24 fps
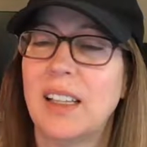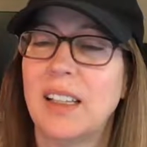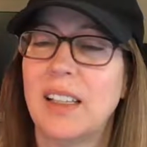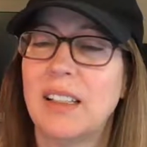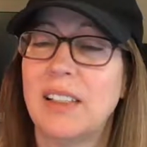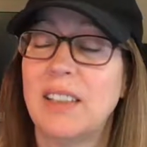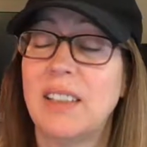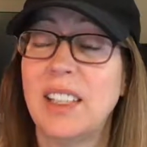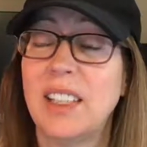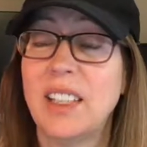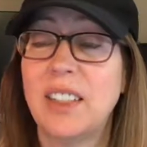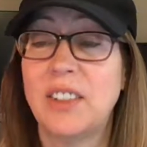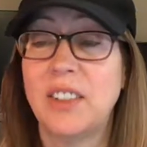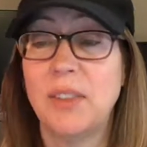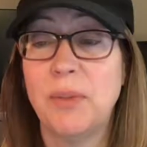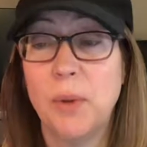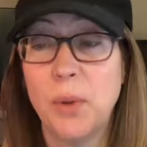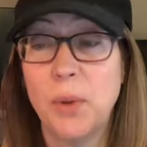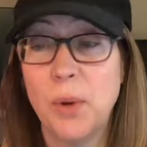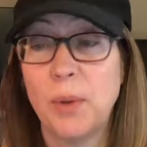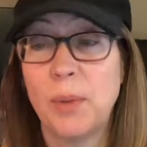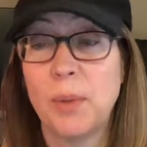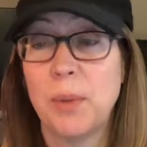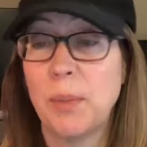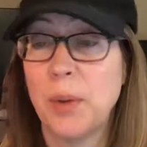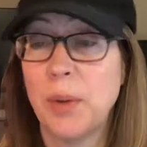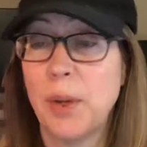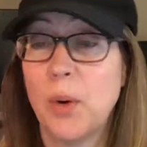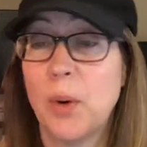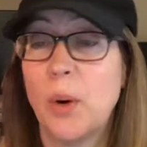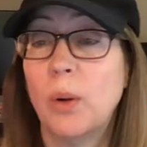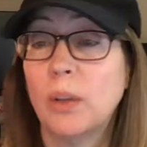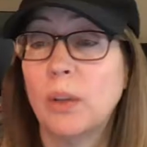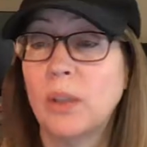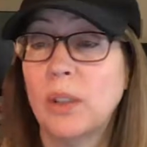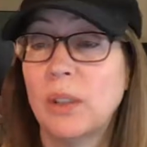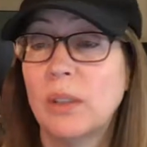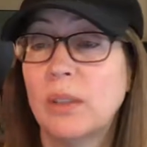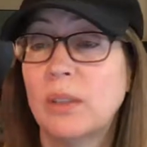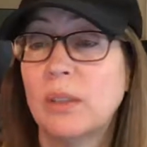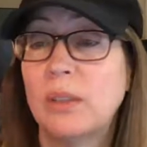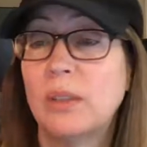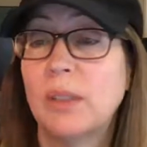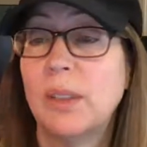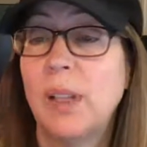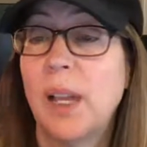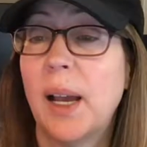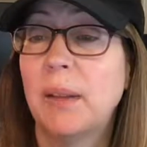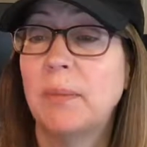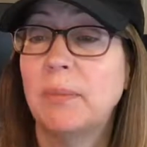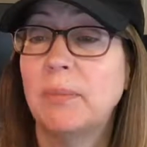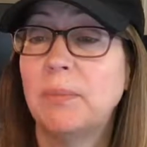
64 would be cold. Yeah.